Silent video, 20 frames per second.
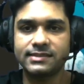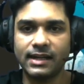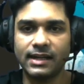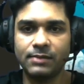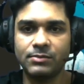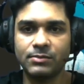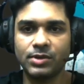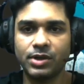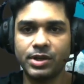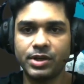
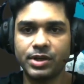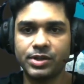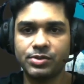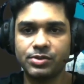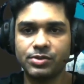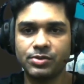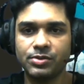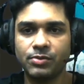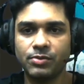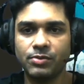I'm going
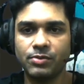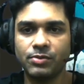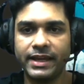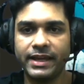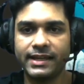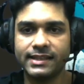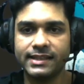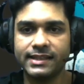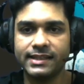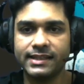to
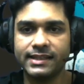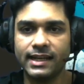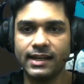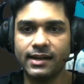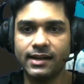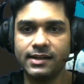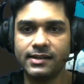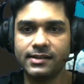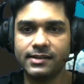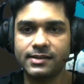make an
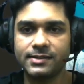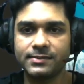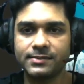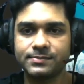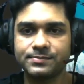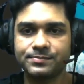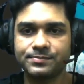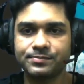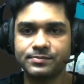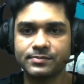alert,
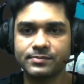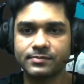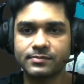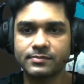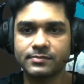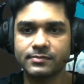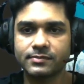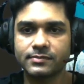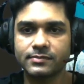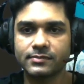
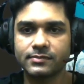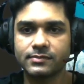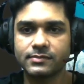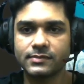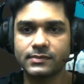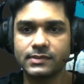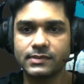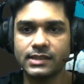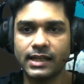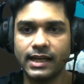
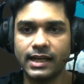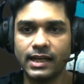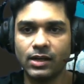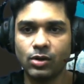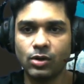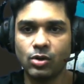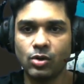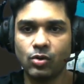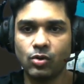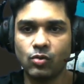
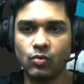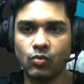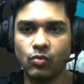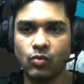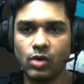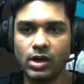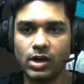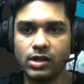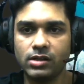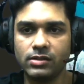hello
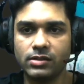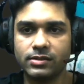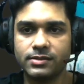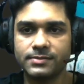world.